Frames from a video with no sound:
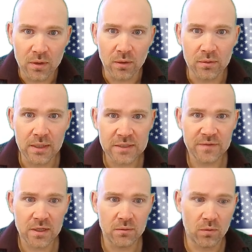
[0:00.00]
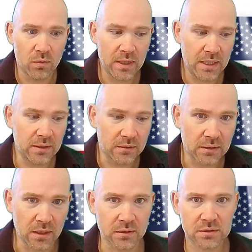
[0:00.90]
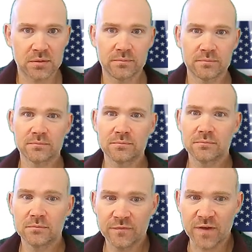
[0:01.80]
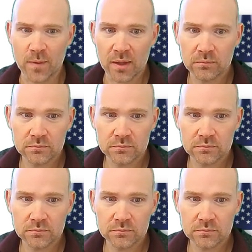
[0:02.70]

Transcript: on the next video or in class. Farewell.